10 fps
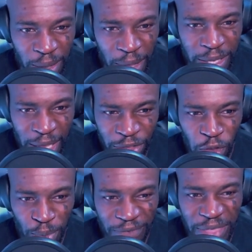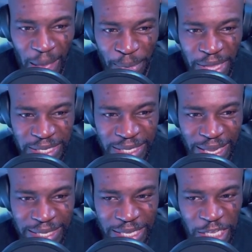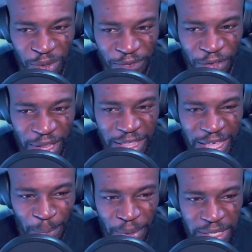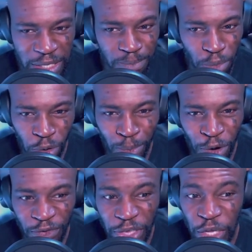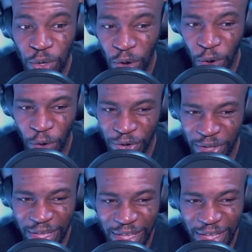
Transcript: I do believe that person still exists, but I feel like that person is more and more of a unicorn,